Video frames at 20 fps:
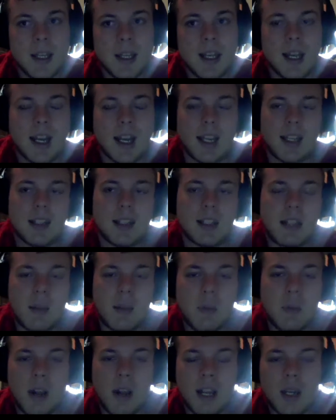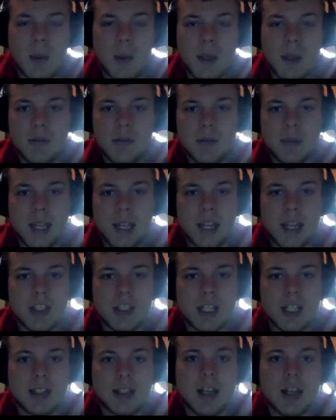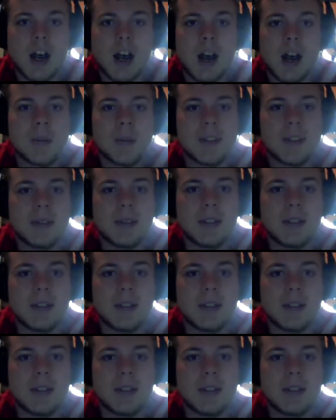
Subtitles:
I ended up walking away from that, checked comps. There